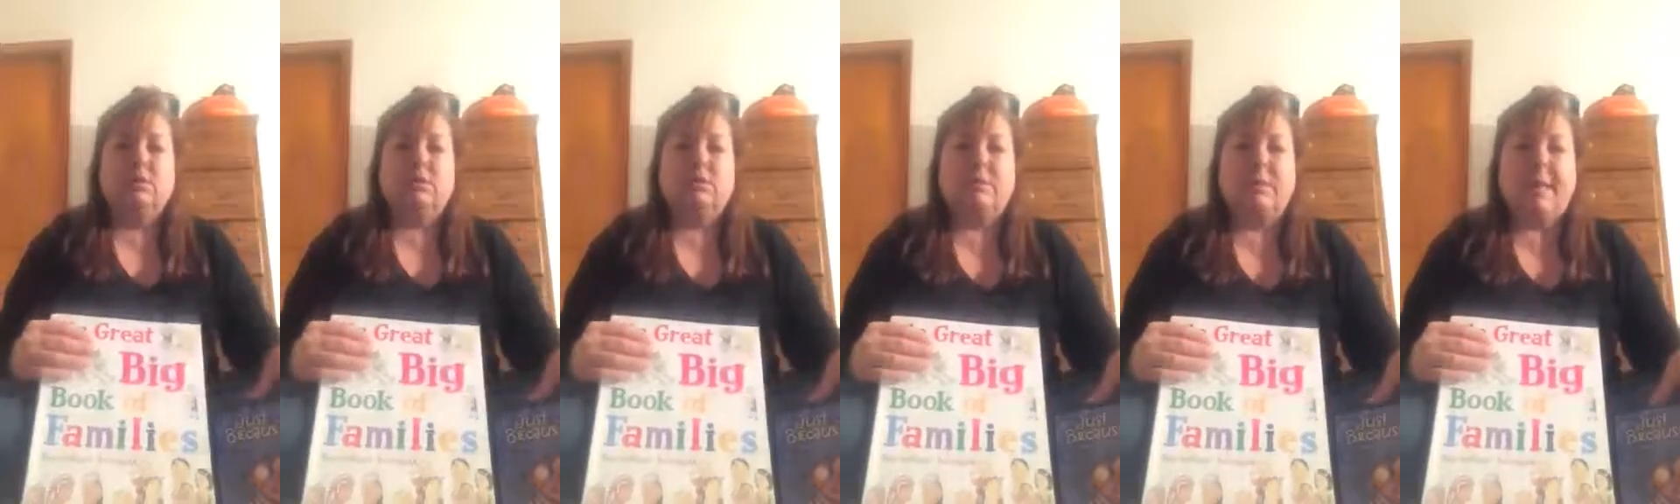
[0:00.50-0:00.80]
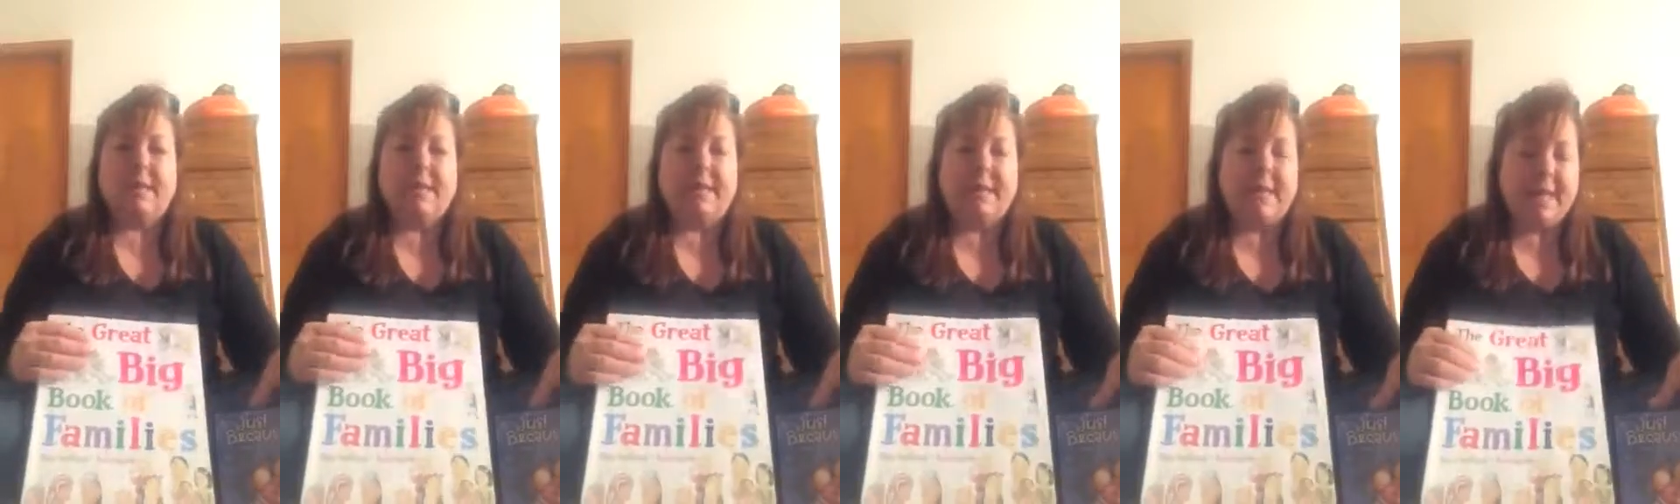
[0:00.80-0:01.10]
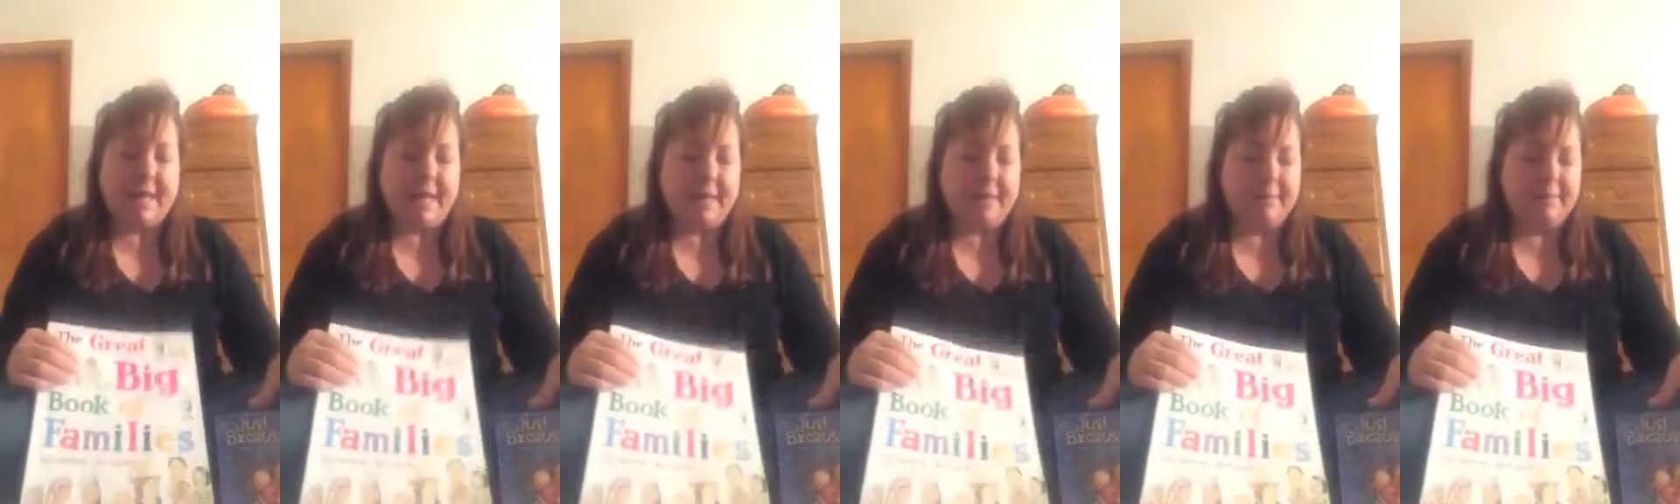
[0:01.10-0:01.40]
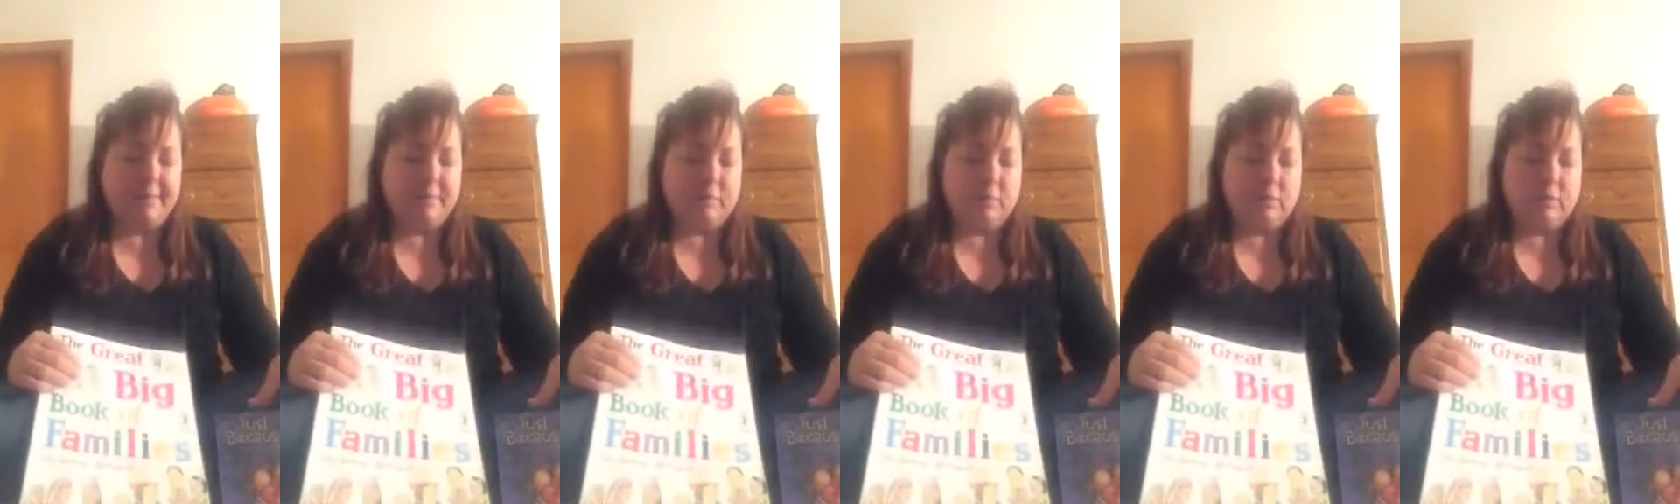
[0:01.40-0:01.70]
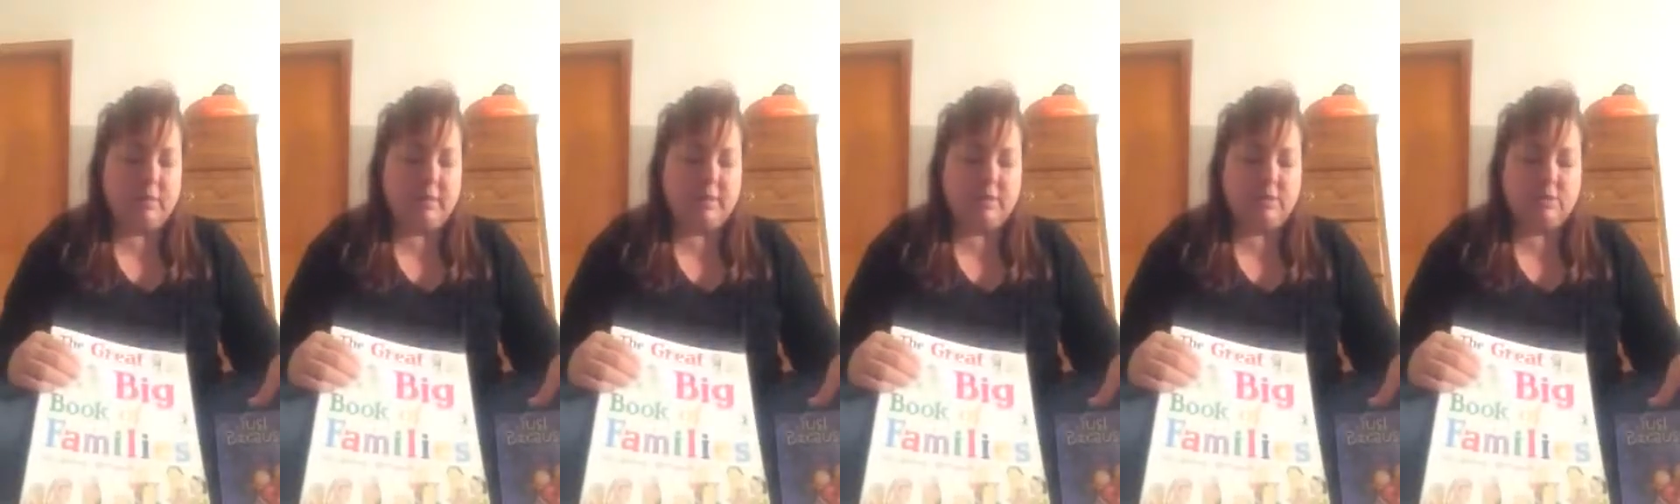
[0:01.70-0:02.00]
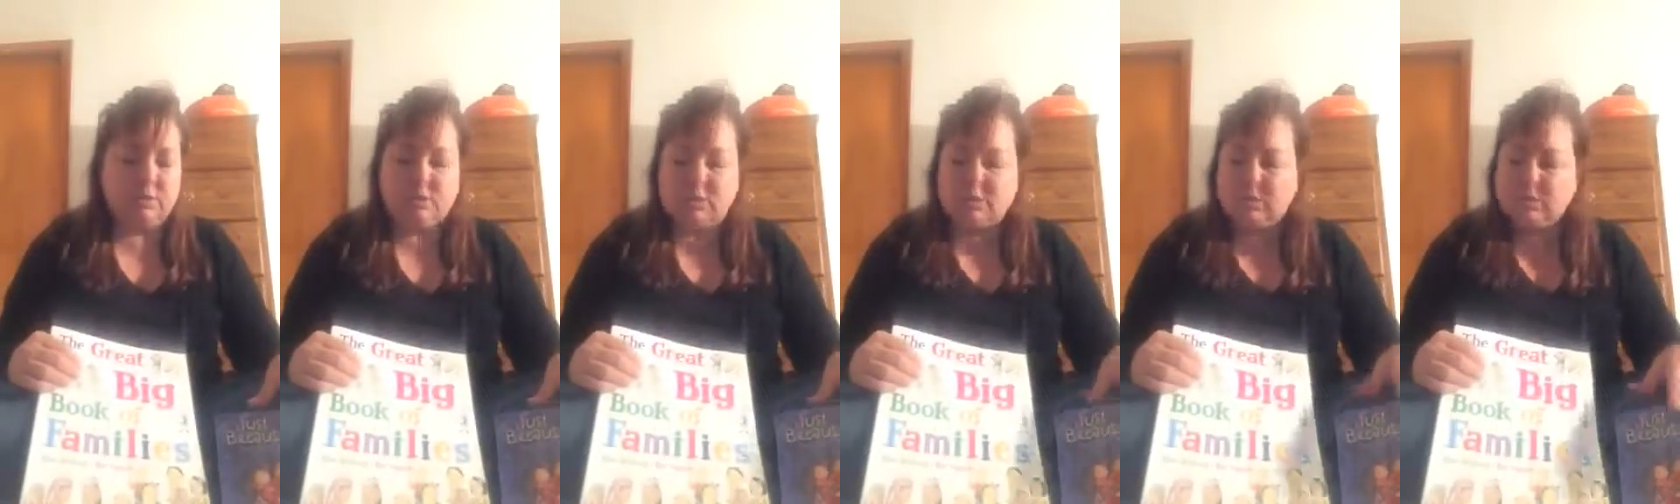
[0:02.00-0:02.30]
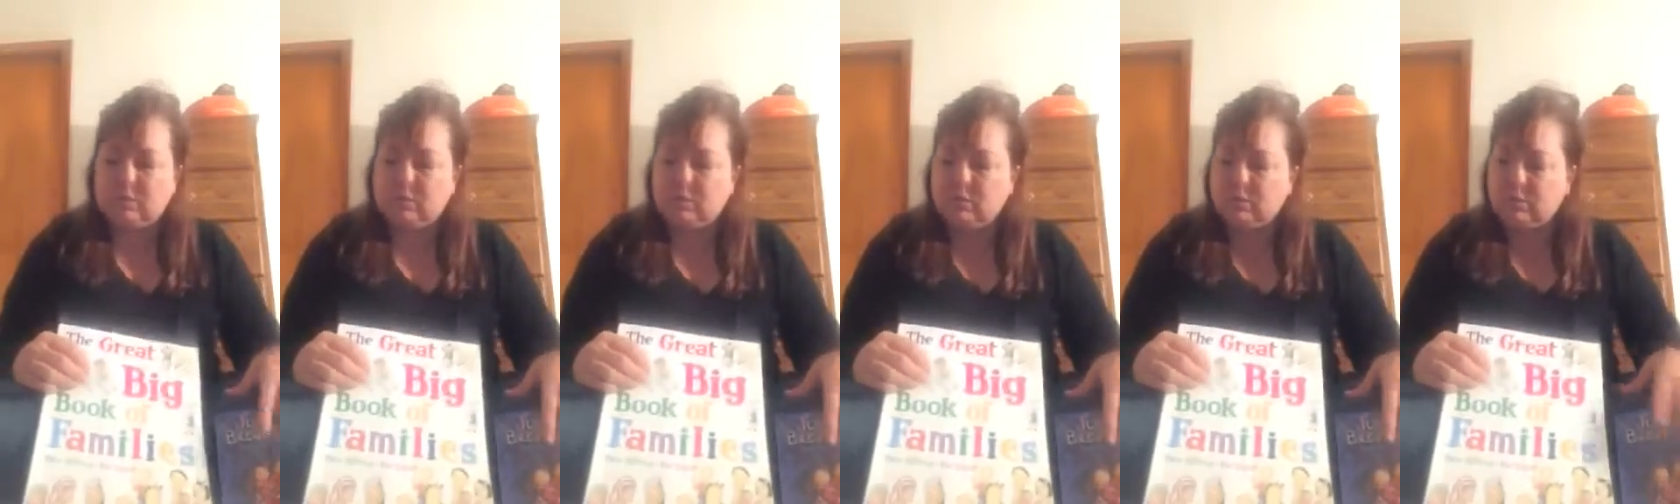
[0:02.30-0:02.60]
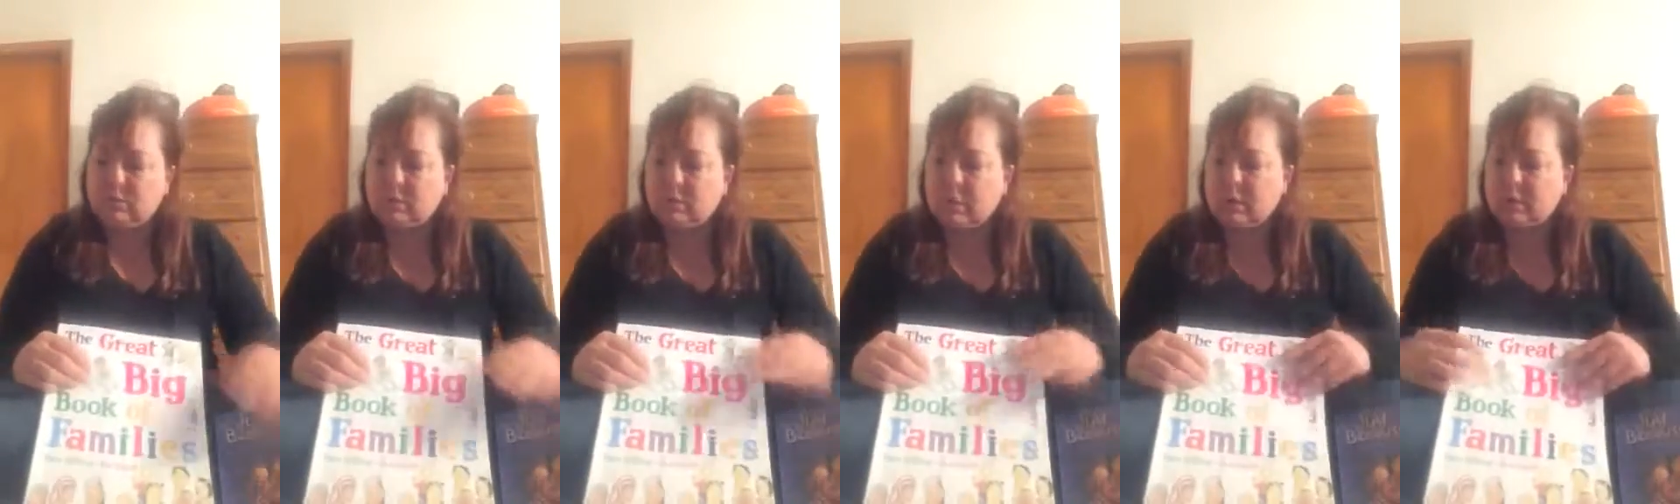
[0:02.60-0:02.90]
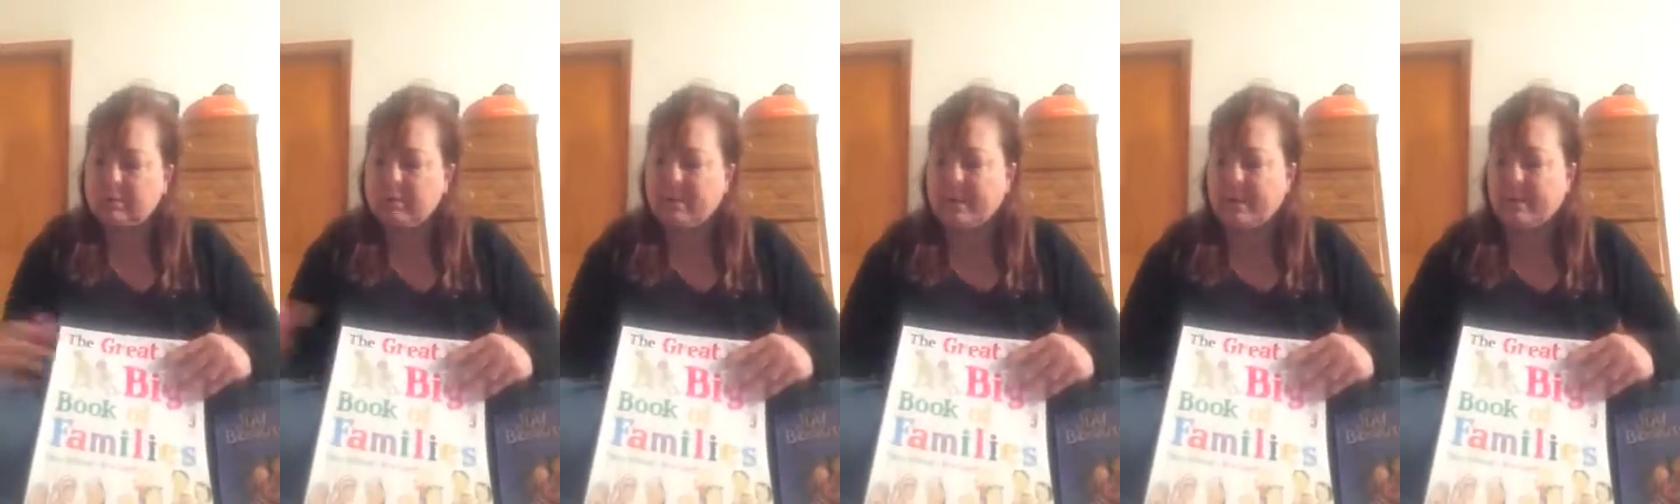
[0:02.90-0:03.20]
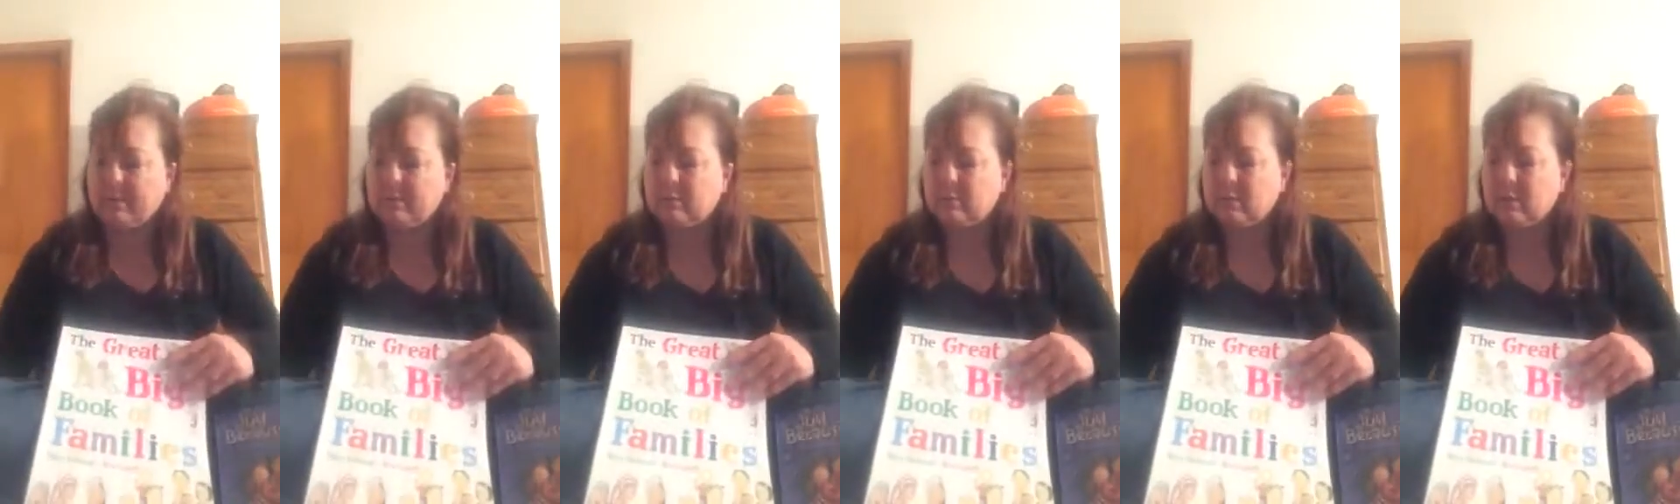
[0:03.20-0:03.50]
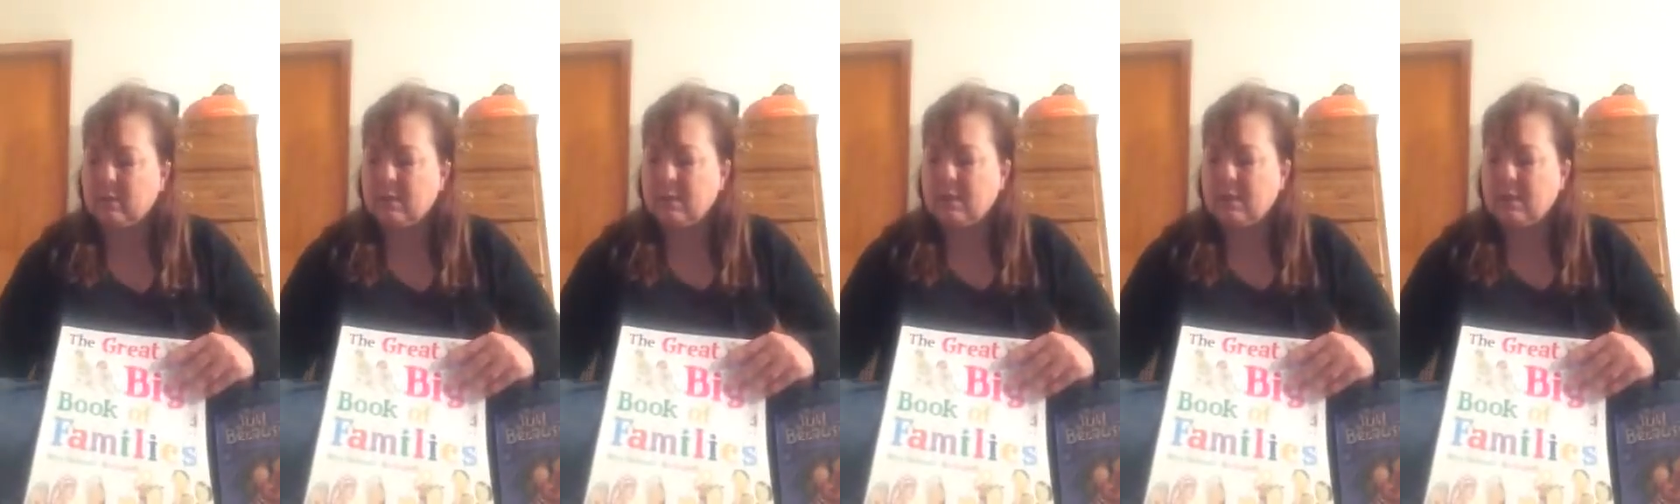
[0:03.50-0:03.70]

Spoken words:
Today I'm going to talk about